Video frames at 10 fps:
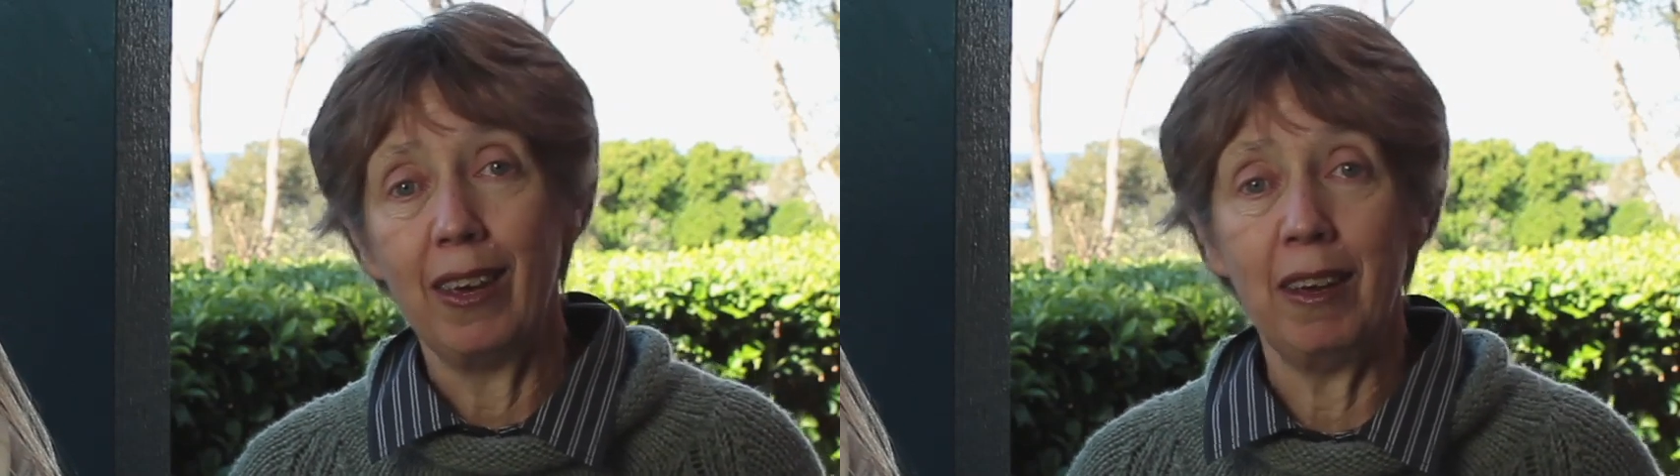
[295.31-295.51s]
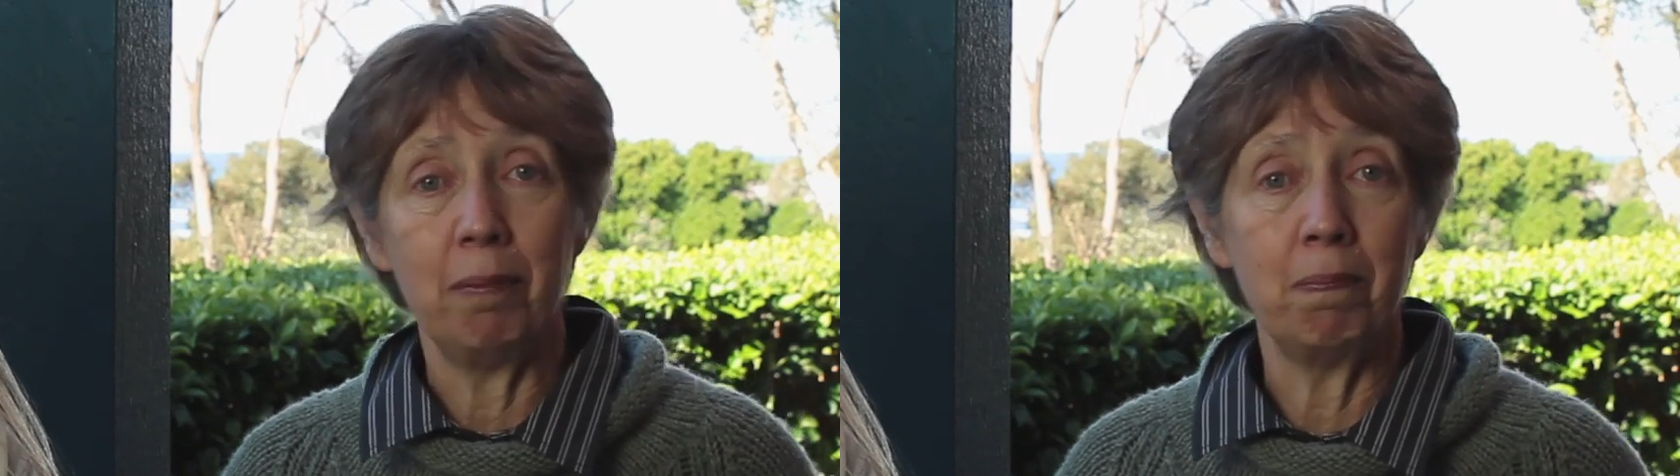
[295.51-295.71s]

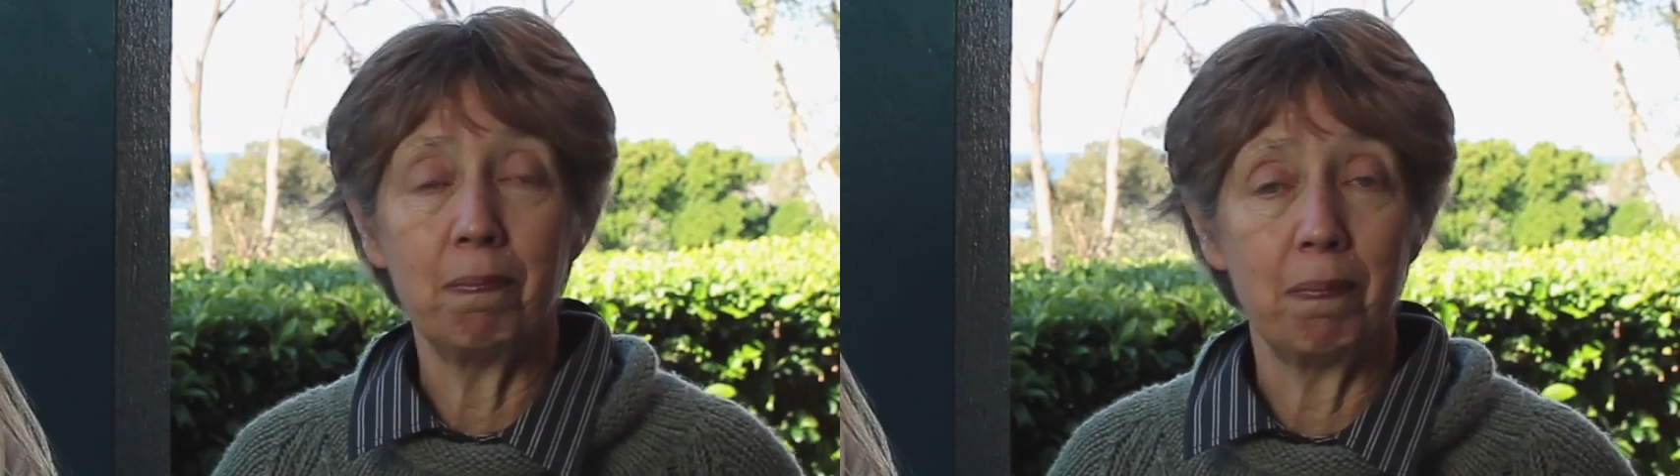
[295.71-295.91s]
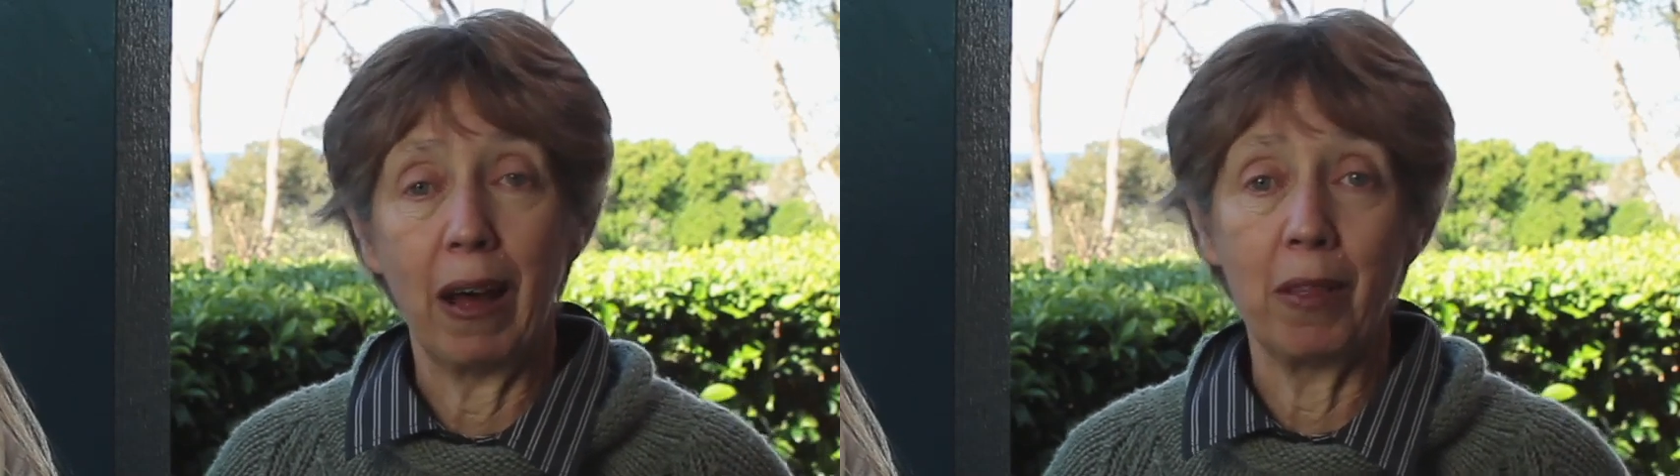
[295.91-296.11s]

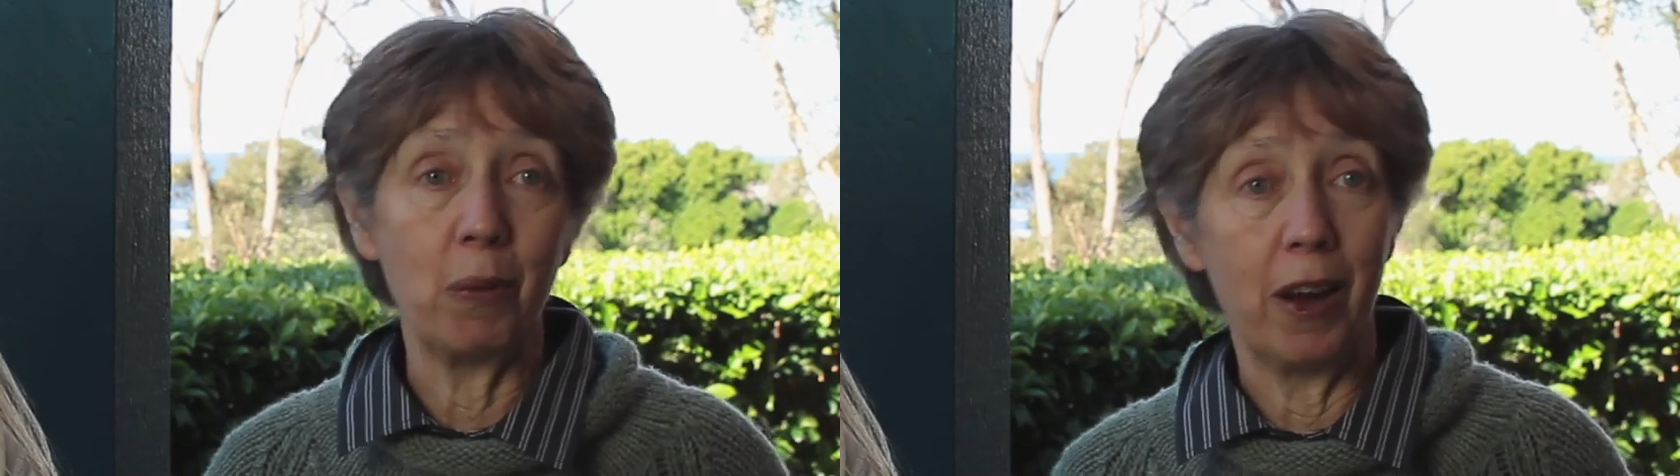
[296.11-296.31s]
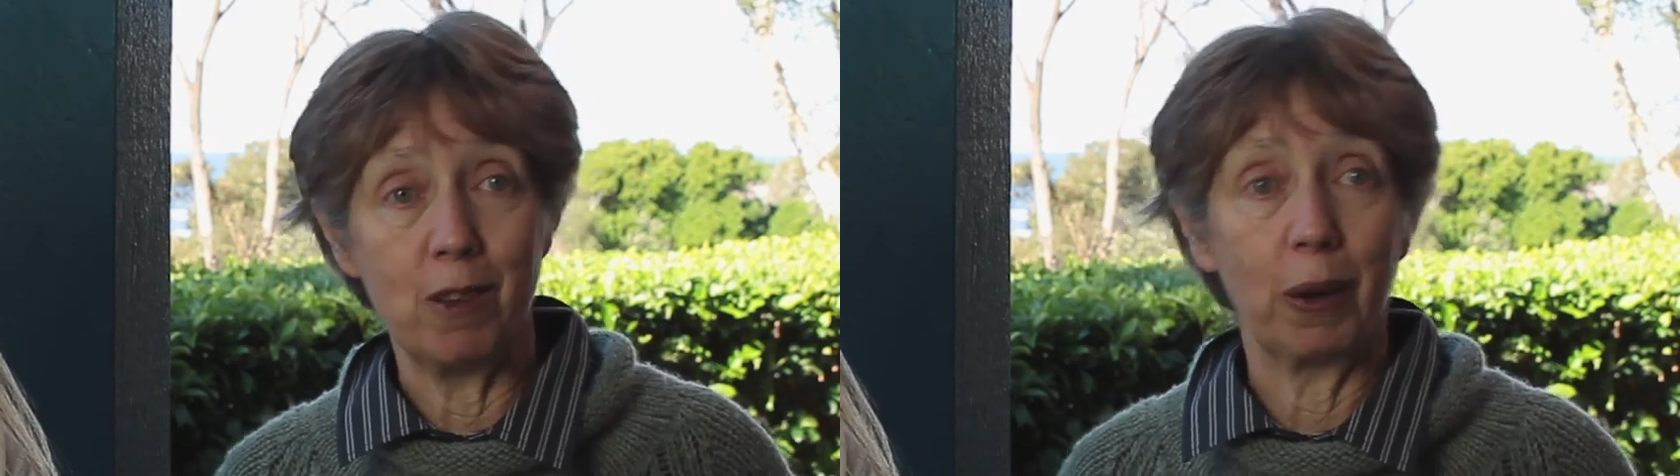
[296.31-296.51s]
in
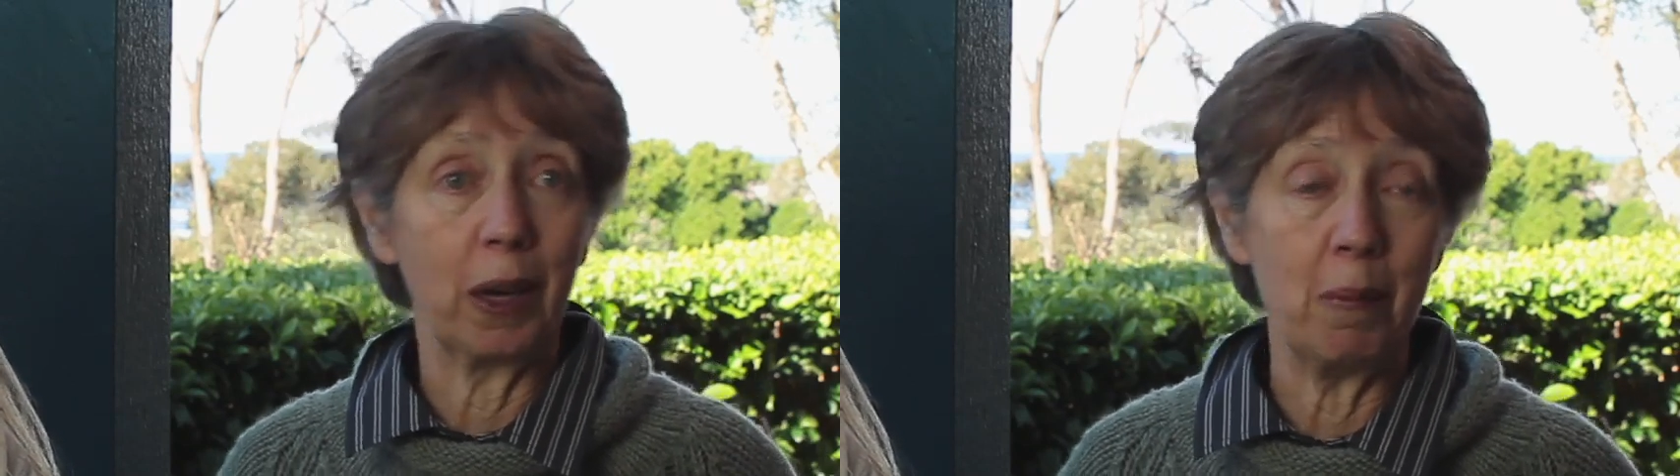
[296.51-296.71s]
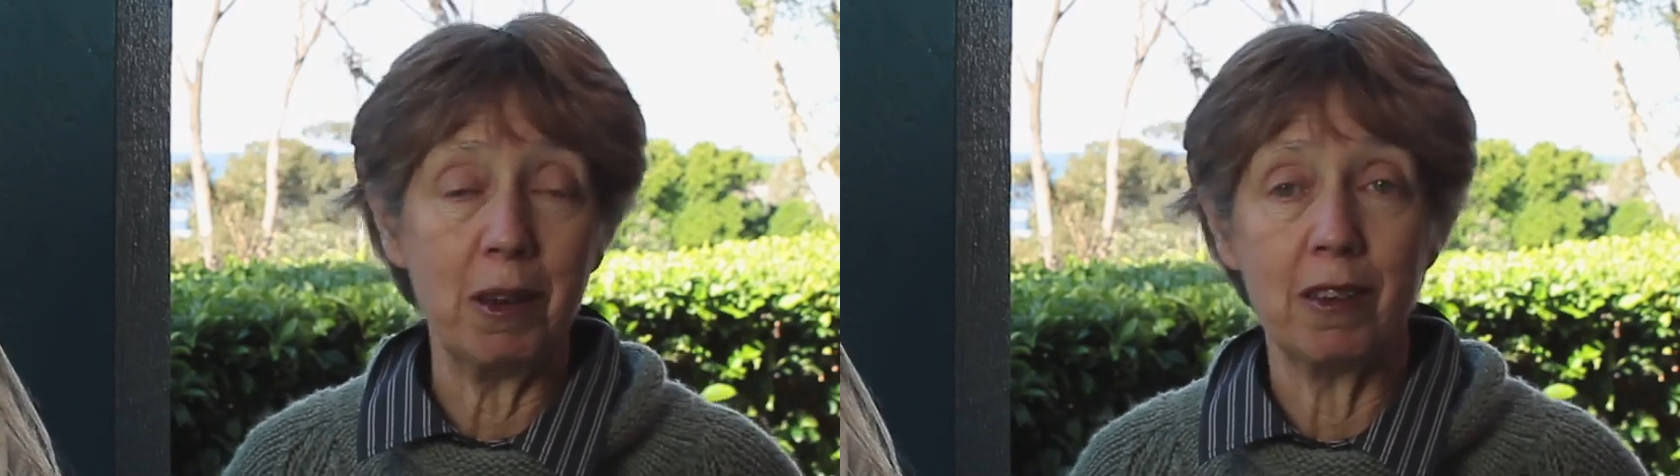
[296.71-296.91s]
other ways by
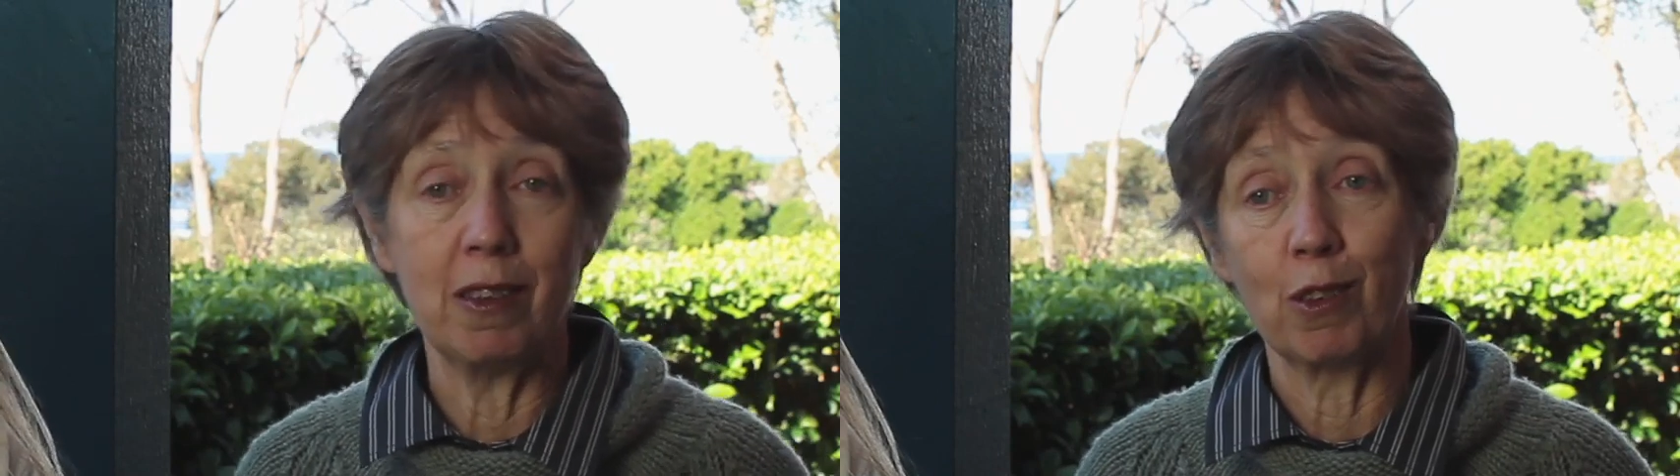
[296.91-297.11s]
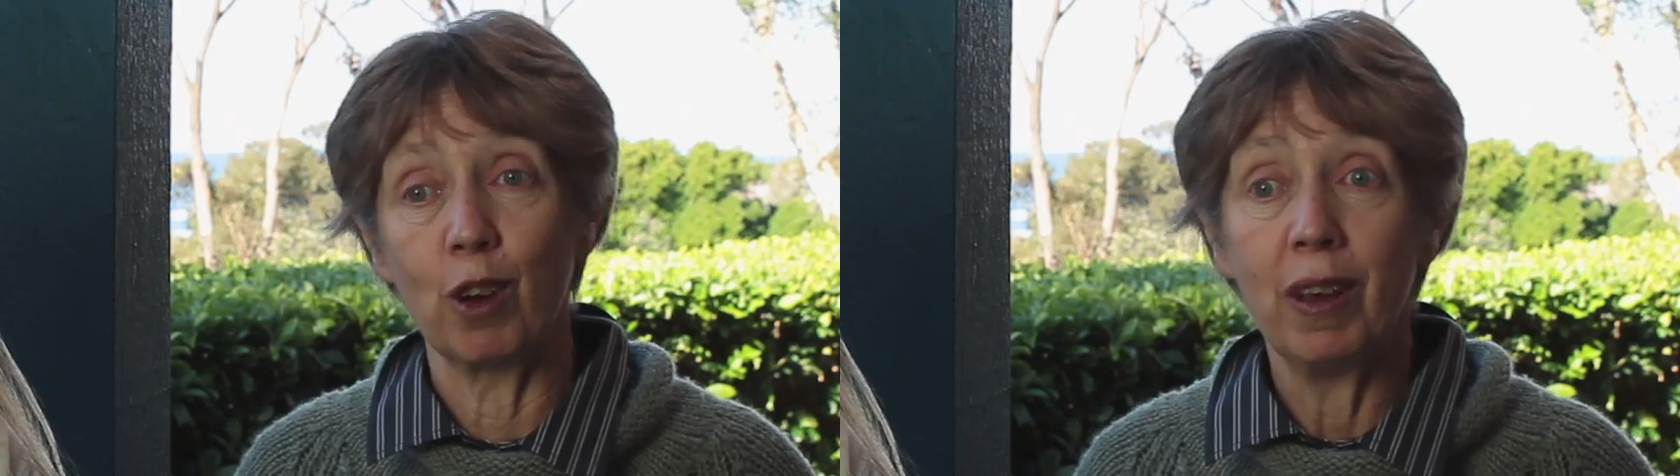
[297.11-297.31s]
coming to
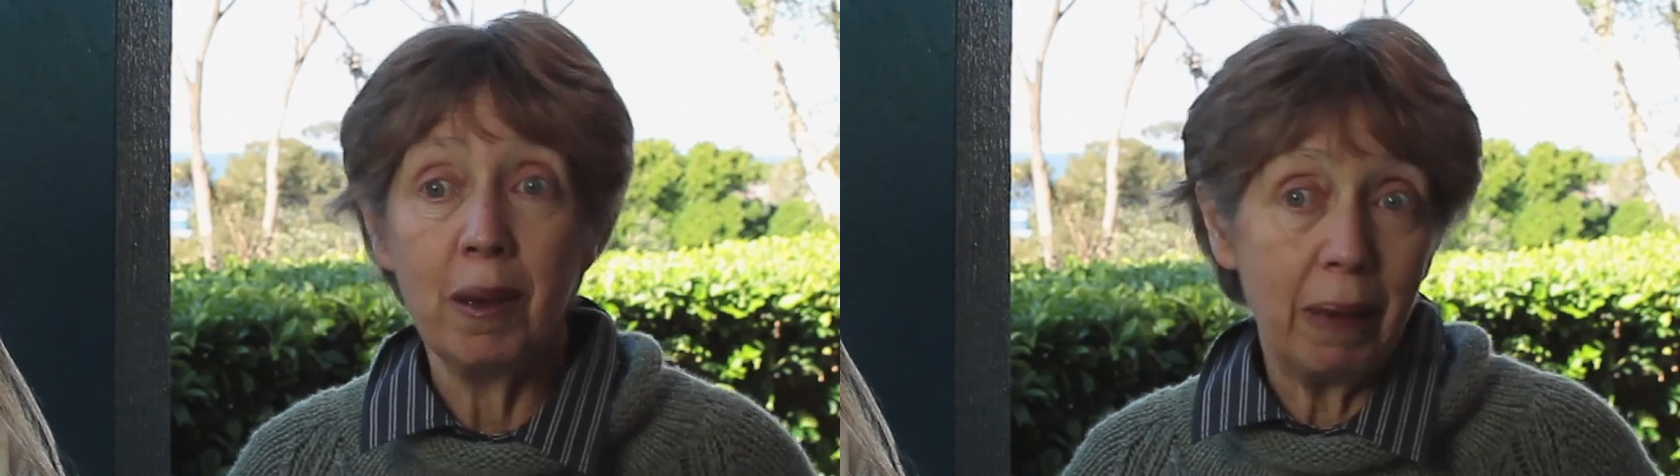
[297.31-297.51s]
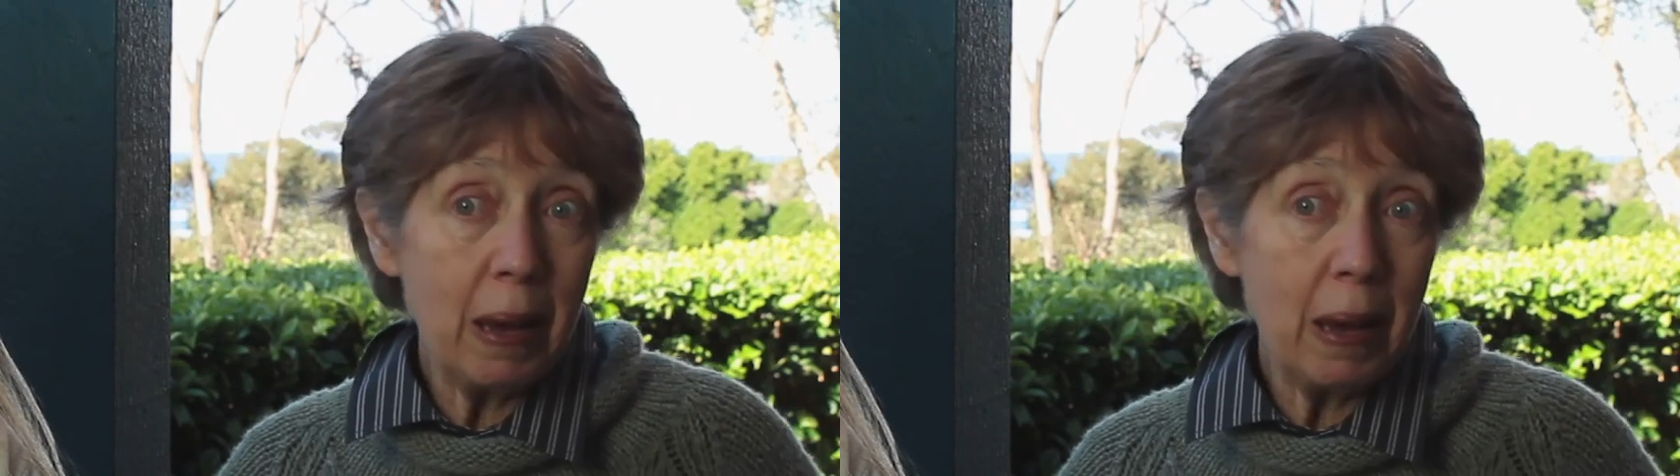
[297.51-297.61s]
this conference.